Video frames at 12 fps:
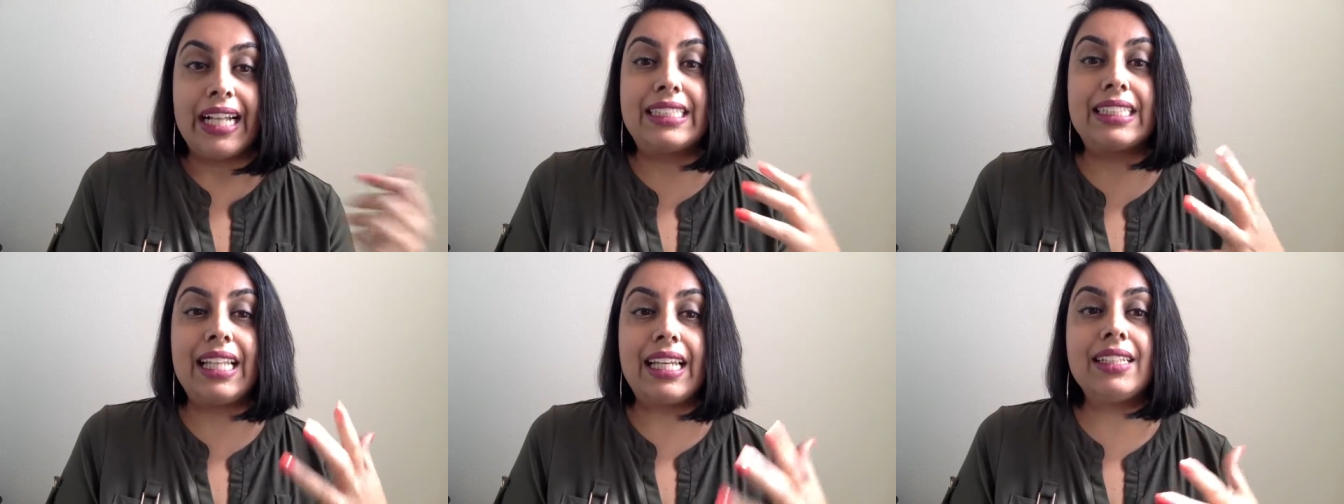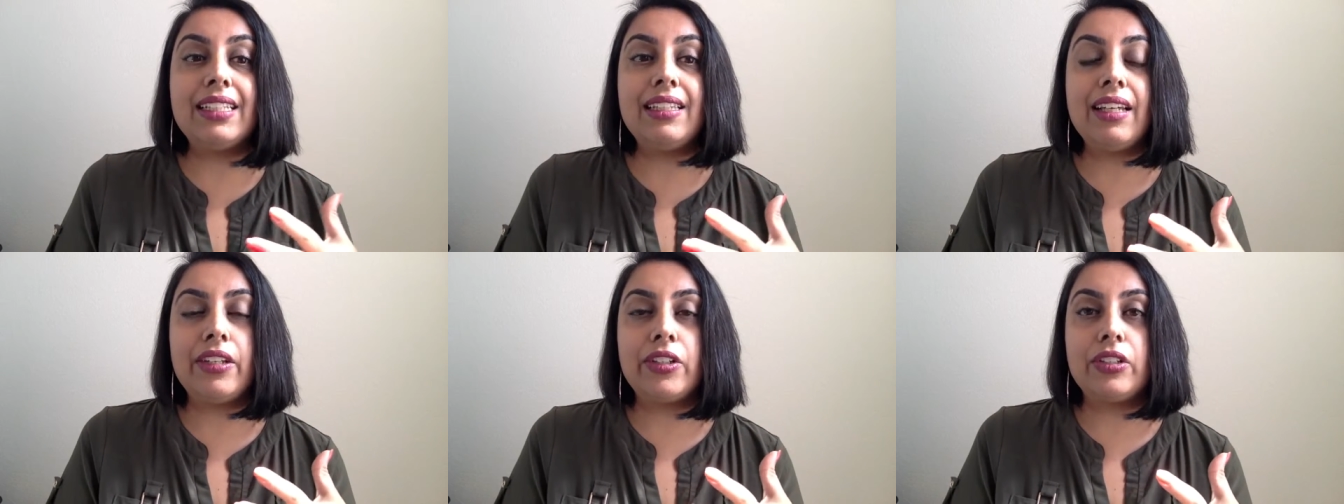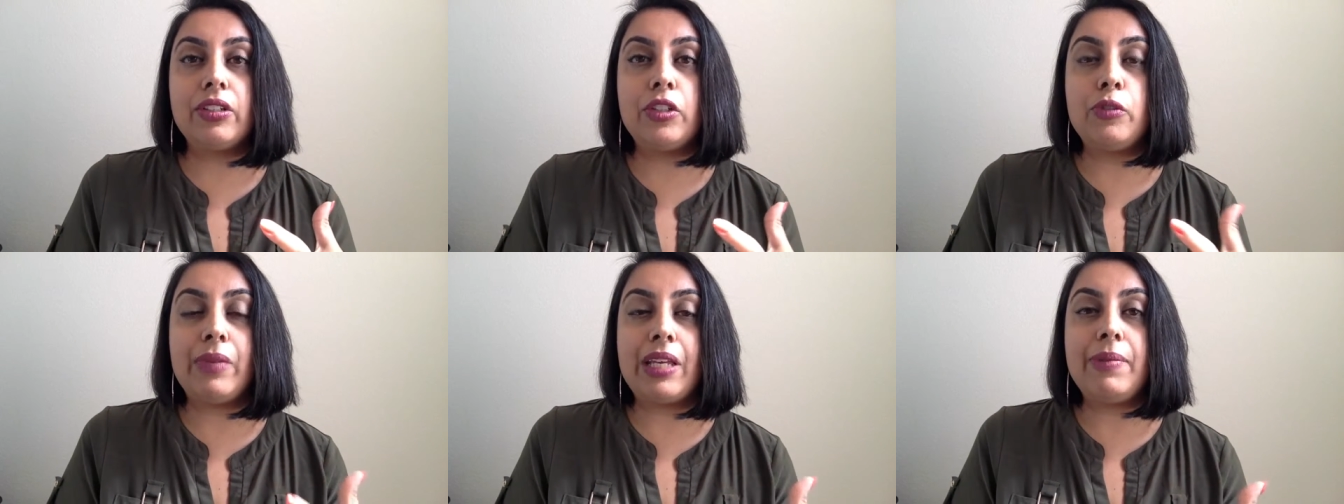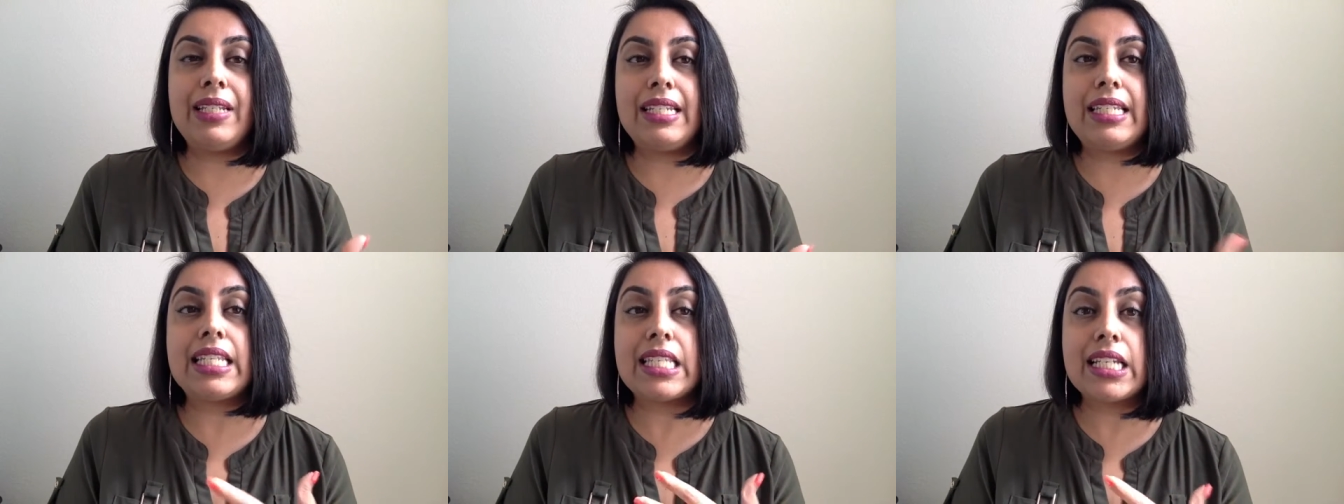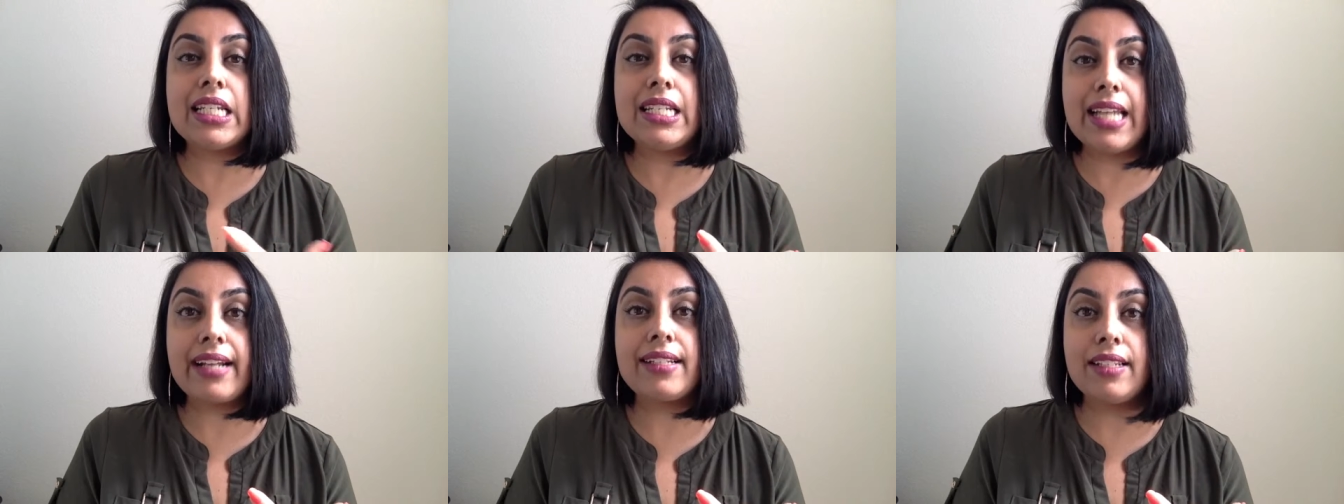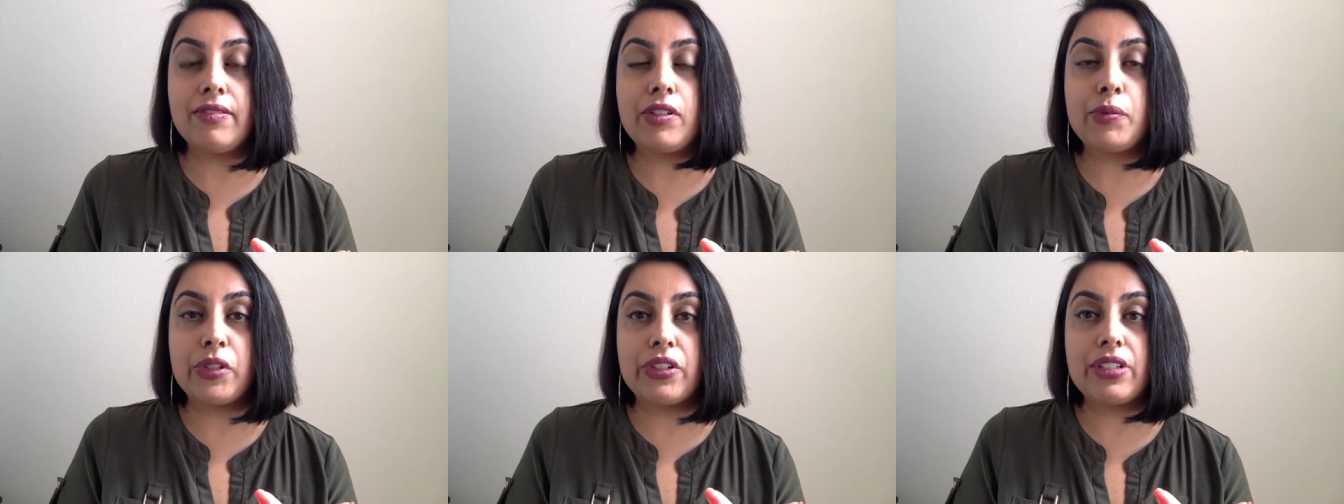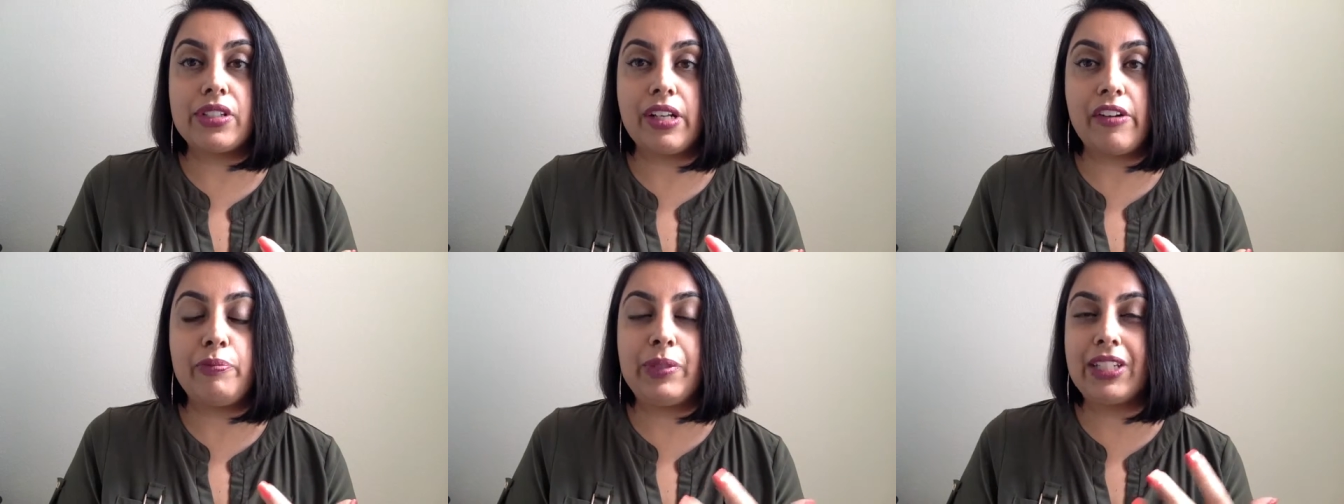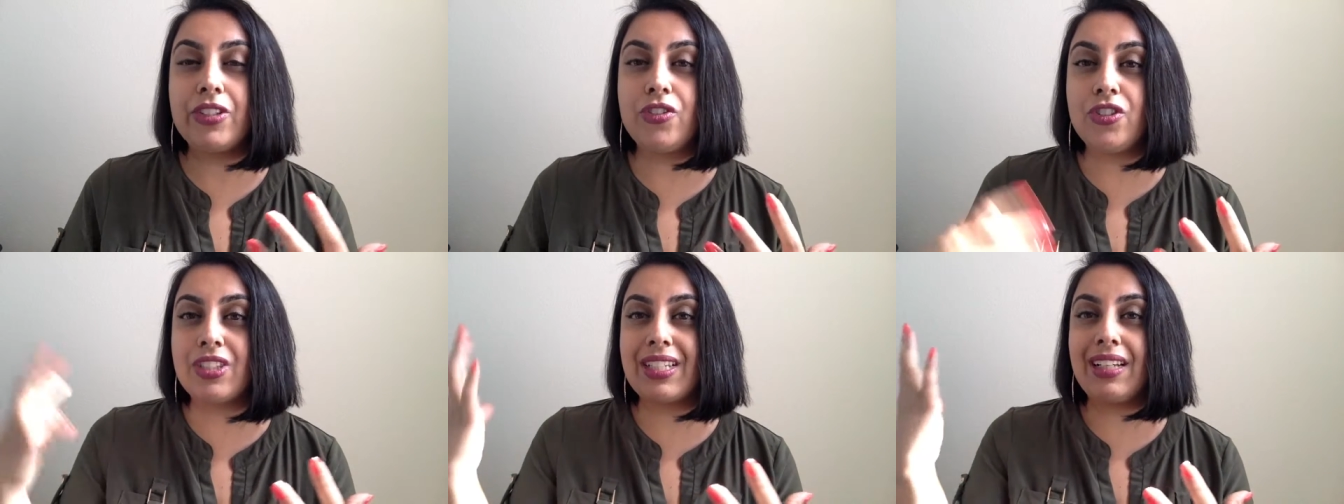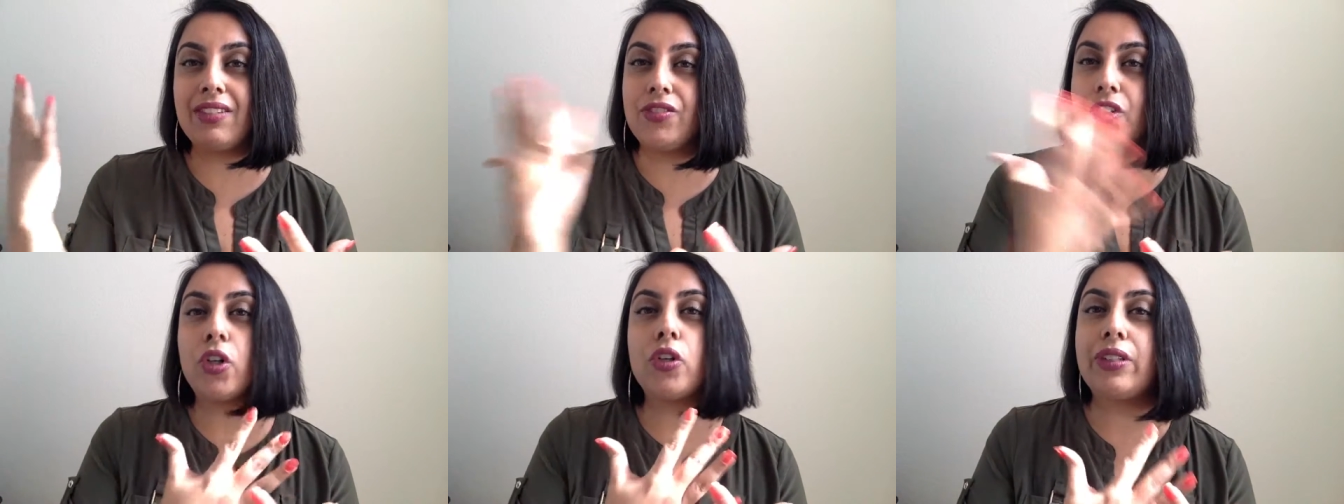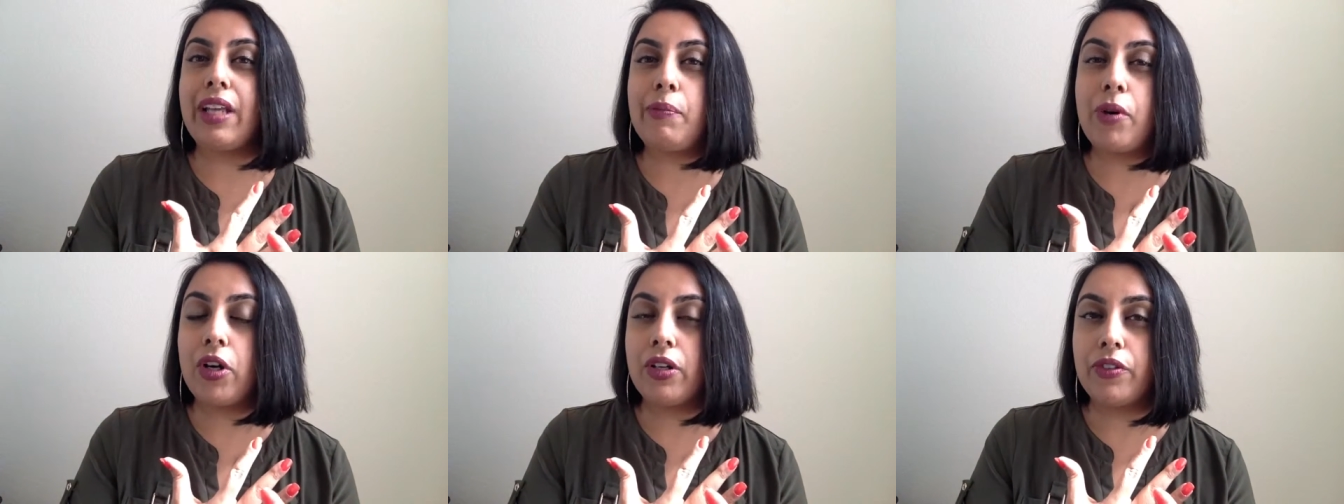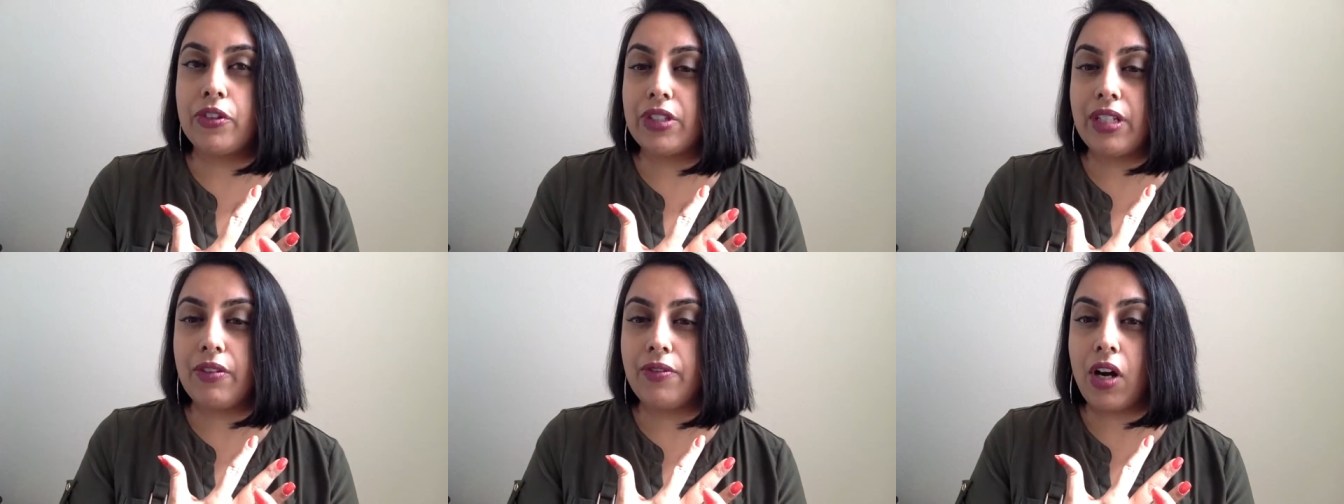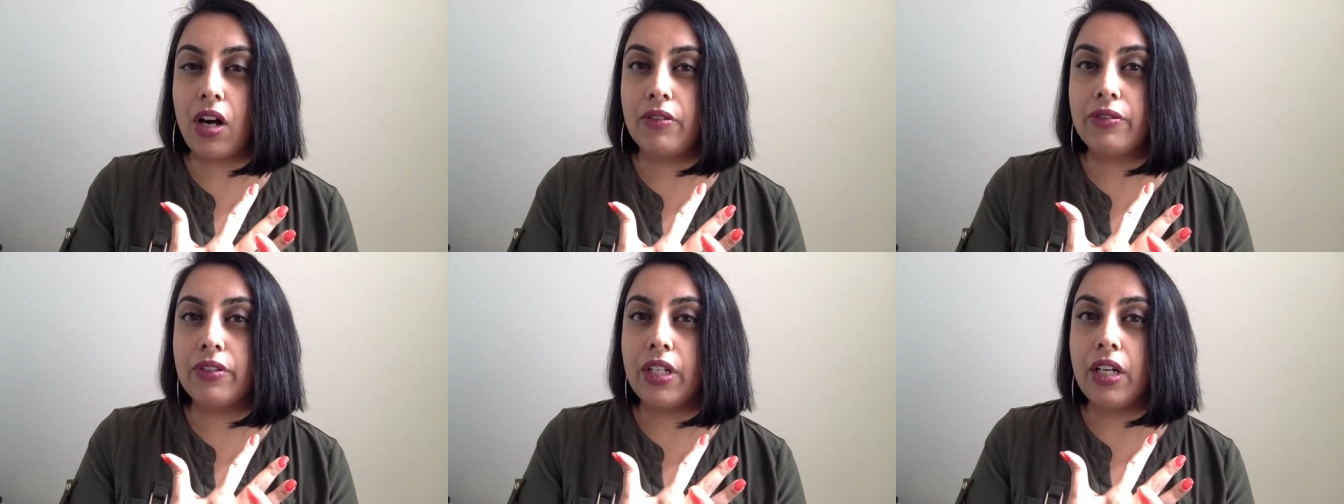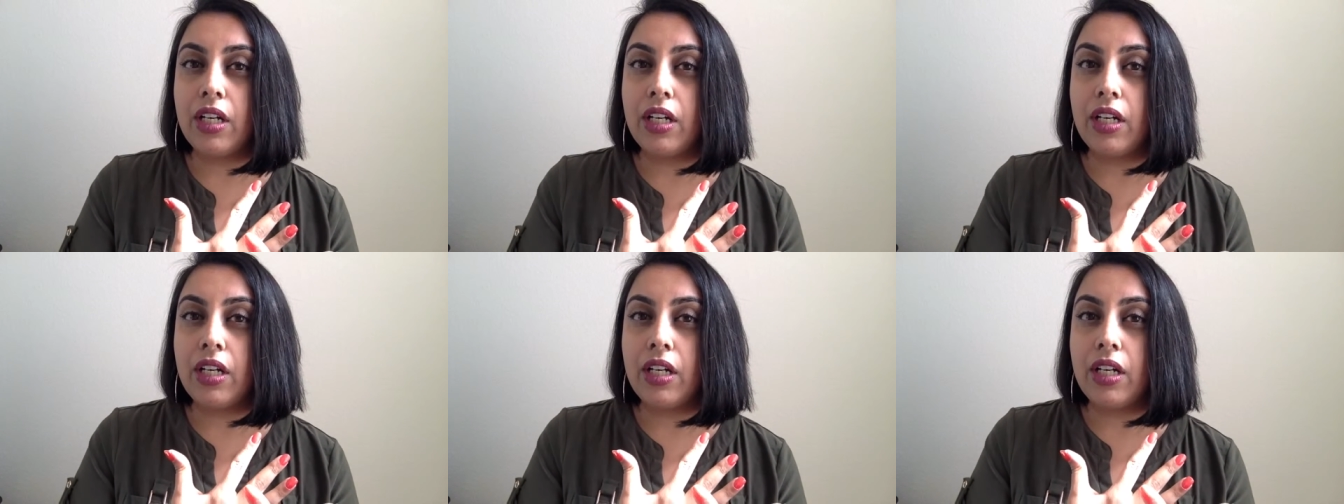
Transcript: it's likely that you may be disconnected from yourself because you just kind of turn that part of yourself off.